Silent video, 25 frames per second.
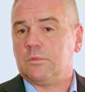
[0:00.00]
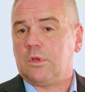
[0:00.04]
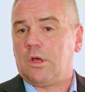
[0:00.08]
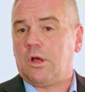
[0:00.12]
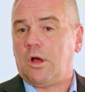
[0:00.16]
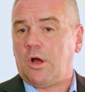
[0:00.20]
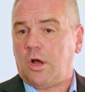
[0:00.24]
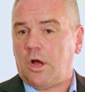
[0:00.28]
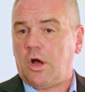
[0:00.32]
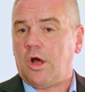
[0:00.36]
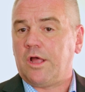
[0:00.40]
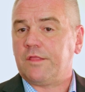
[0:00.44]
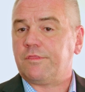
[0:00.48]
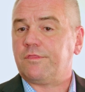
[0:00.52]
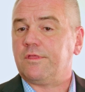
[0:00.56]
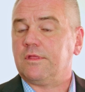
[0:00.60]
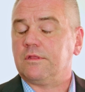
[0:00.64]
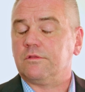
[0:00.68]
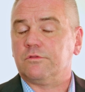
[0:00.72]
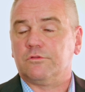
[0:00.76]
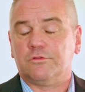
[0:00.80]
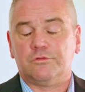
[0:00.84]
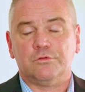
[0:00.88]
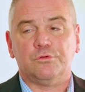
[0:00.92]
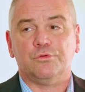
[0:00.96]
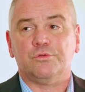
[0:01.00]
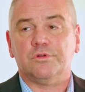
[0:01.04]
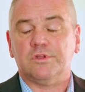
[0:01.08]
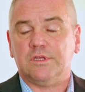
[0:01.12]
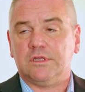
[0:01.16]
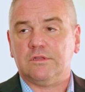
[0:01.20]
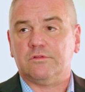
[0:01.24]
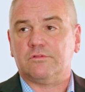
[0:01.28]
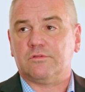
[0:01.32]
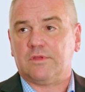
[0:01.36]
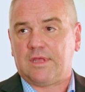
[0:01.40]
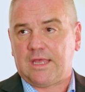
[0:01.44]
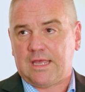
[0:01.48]
I think do
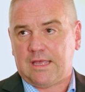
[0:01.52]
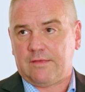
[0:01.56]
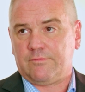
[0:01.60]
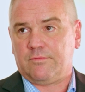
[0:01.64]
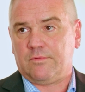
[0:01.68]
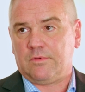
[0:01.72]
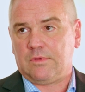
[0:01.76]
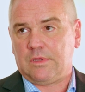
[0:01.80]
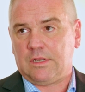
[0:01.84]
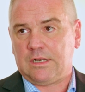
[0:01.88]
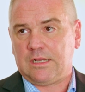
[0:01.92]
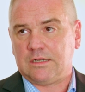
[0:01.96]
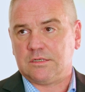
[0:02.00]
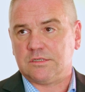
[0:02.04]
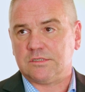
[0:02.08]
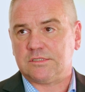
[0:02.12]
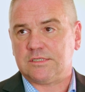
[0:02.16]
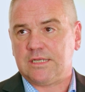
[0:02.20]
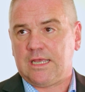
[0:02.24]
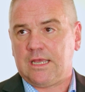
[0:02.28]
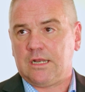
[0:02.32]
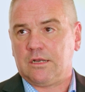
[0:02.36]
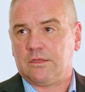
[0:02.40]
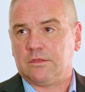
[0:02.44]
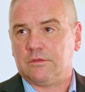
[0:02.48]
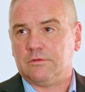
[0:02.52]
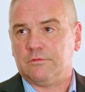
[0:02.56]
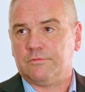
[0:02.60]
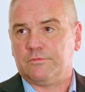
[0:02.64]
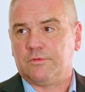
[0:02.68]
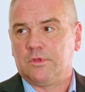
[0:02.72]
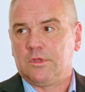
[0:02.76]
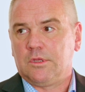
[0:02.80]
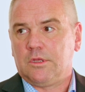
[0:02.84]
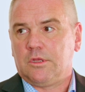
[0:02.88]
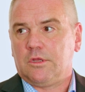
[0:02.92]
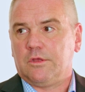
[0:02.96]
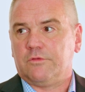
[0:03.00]
need to have an understanding of
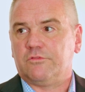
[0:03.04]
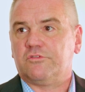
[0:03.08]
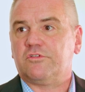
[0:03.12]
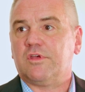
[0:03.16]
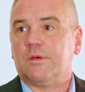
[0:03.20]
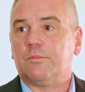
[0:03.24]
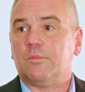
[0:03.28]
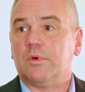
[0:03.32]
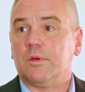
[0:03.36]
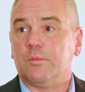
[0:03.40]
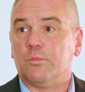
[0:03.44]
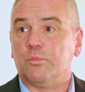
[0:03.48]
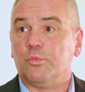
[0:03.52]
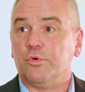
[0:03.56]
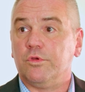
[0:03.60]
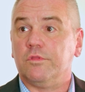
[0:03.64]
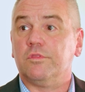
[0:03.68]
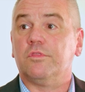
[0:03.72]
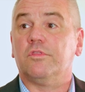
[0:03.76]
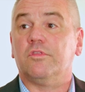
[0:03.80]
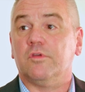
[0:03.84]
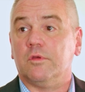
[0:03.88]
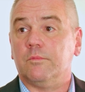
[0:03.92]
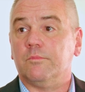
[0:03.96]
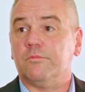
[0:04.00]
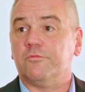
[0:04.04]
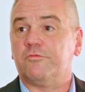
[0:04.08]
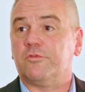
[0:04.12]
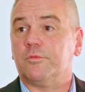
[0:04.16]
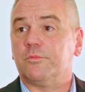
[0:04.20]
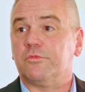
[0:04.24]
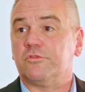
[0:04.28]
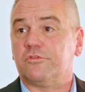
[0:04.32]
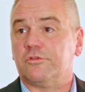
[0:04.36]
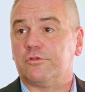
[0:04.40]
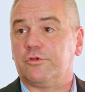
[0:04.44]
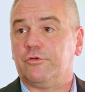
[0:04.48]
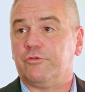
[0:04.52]
someone with them
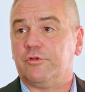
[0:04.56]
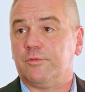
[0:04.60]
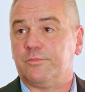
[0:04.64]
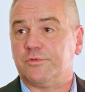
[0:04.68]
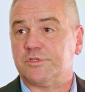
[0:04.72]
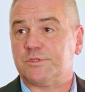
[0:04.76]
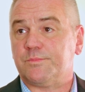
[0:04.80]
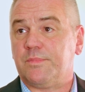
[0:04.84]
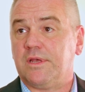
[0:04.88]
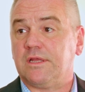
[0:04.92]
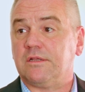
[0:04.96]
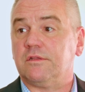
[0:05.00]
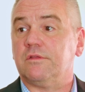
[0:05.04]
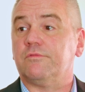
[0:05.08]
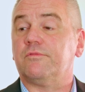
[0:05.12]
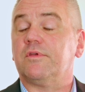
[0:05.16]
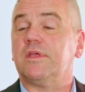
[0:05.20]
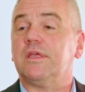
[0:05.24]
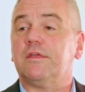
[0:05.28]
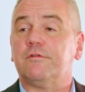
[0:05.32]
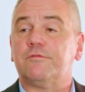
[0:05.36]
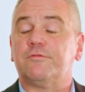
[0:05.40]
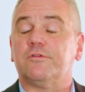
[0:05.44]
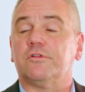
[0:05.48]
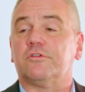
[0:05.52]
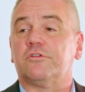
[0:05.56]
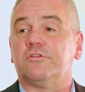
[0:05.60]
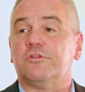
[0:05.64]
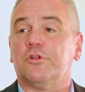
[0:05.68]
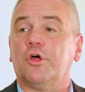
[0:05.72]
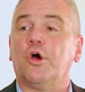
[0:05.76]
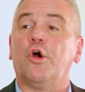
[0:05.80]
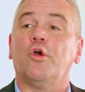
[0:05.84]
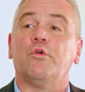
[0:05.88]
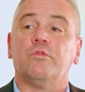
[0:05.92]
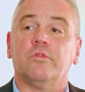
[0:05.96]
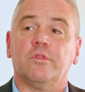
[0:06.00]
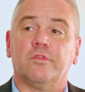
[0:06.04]
from a security perspective if it's
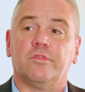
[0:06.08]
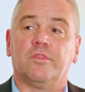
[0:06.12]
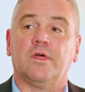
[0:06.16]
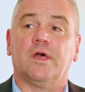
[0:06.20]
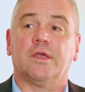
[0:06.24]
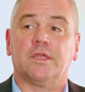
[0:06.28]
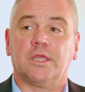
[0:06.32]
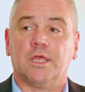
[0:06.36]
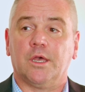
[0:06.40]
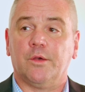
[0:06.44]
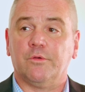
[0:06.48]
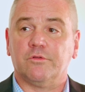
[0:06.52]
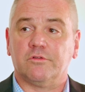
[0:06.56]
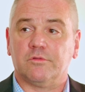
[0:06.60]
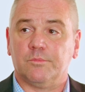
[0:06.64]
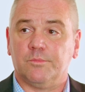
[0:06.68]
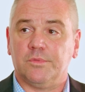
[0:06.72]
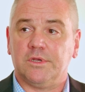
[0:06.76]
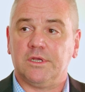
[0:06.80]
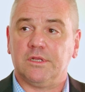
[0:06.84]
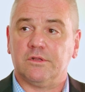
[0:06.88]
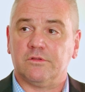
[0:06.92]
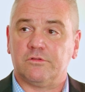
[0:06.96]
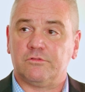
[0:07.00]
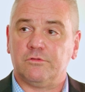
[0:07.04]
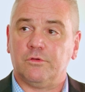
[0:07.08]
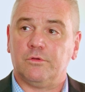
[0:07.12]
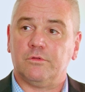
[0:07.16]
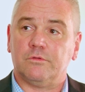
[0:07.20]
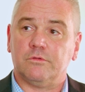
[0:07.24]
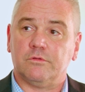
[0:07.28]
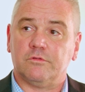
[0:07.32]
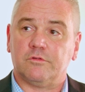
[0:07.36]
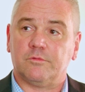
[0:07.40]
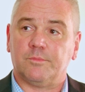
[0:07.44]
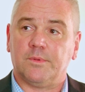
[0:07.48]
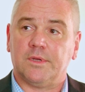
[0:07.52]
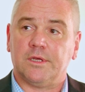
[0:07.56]
known that they're going to be at a
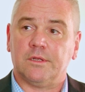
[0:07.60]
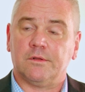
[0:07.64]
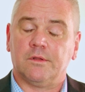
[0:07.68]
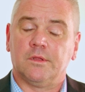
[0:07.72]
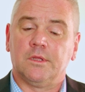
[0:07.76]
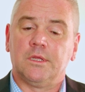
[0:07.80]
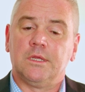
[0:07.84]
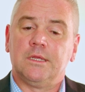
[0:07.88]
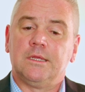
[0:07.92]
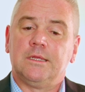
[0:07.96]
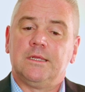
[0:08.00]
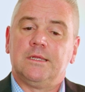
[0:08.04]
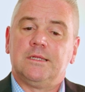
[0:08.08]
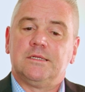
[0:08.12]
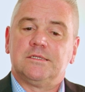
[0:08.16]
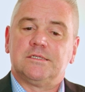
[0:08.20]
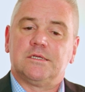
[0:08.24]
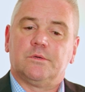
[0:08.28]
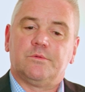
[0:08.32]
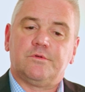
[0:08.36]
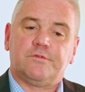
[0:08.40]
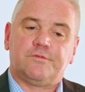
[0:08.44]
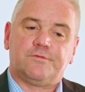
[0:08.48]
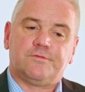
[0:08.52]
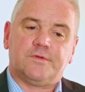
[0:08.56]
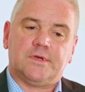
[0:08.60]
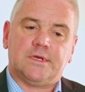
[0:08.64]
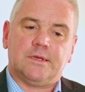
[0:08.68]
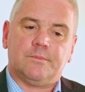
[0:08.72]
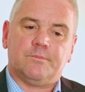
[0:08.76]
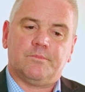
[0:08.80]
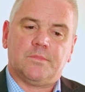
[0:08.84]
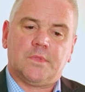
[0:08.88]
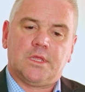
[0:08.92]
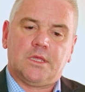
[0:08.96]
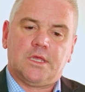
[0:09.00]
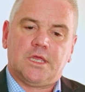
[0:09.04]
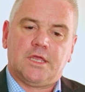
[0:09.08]
certain spot. So if
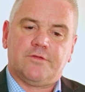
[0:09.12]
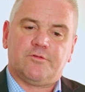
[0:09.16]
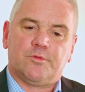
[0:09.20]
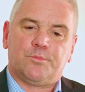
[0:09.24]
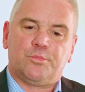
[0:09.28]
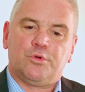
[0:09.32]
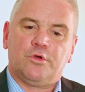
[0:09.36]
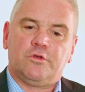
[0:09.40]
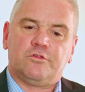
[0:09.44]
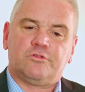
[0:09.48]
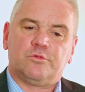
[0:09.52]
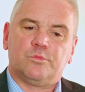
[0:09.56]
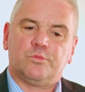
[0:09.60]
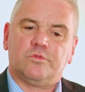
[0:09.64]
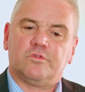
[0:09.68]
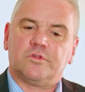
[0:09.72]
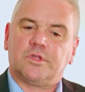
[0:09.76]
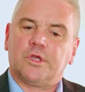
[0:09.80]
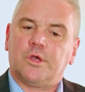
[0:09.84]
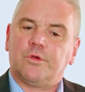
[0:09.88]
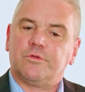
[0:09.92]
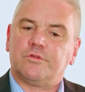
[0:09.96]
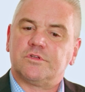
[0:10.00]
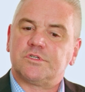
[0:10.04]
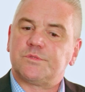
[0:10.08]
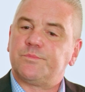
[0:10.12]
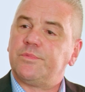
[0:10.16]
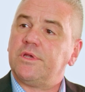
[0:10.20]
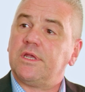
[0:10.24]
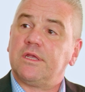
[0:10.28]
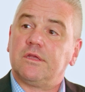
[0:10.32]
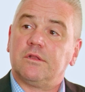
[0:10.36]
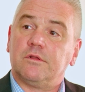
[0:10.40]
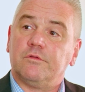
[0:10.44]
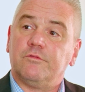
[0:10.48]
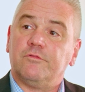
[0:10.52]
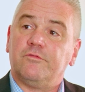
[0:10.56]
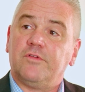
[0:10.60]
a person was going to
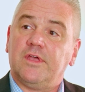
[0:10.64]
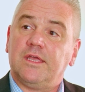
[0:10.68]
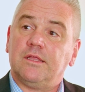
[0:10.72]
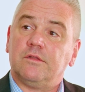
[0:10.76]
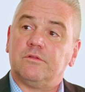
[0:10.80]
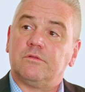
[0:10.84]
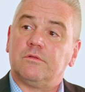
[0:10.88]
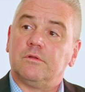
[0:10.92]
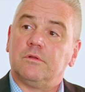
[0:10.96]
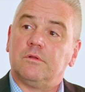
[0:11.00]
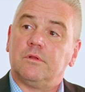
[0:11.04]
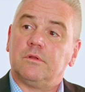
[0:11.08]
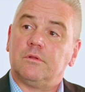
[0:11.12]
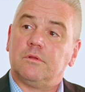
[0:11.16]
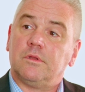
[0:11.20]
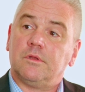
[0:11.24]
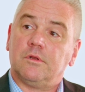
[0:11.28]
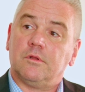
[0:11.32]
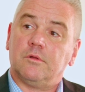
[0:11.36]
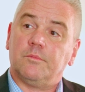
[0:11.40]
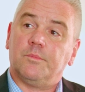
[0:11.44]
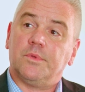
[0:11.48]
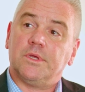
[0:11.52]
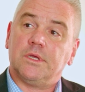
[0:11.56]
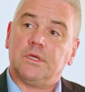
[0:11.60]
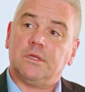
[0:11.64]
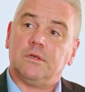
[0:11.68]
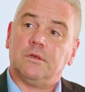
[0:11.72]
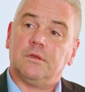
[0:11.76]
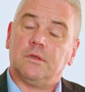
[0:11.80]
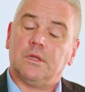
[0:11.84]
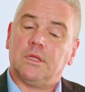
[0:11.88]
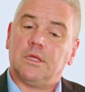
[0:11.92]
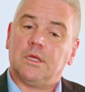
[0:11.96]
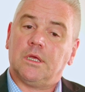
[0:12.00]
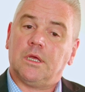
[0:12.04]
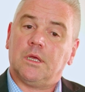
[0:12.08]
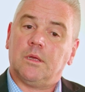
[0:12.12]
speak at an event and it had been